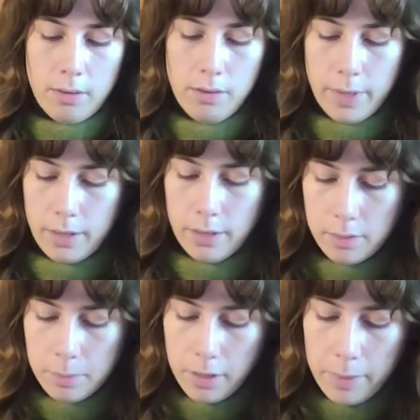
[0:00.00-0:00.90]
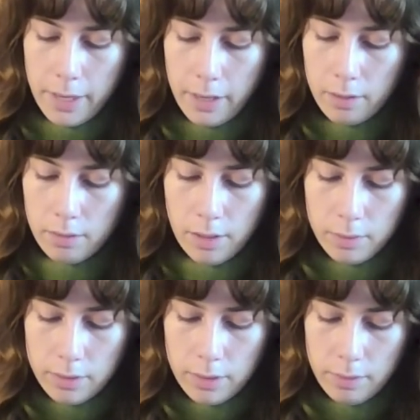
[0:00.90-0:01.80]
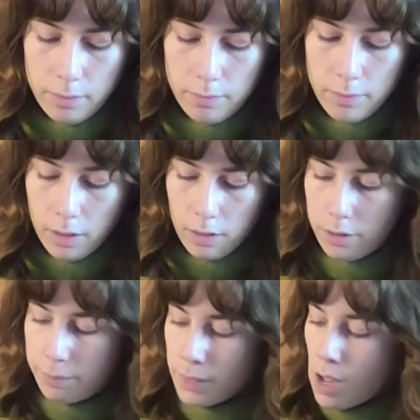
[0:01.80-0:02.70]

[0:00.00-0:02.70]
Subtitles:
Oh, I got some on the bag outside. Not good.